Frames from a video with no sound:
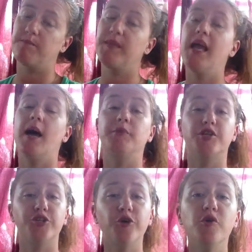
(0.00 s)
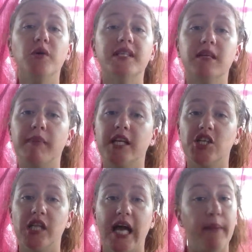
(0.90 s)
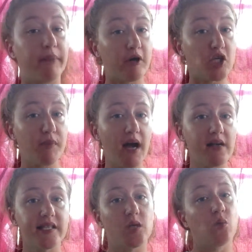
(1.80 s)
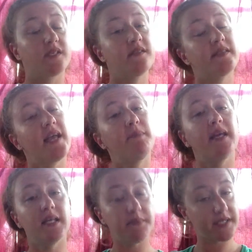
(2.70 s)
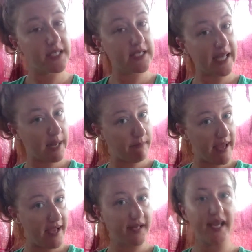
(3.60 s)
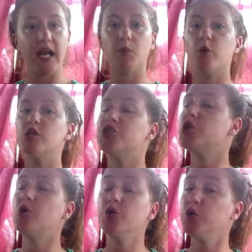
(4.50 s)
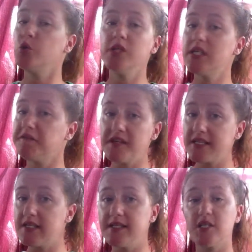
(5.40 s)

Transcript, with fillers: I'm going to show you what's in my July Birchbox and what's inside my Ipsy glam bag and I'm going to show you the differences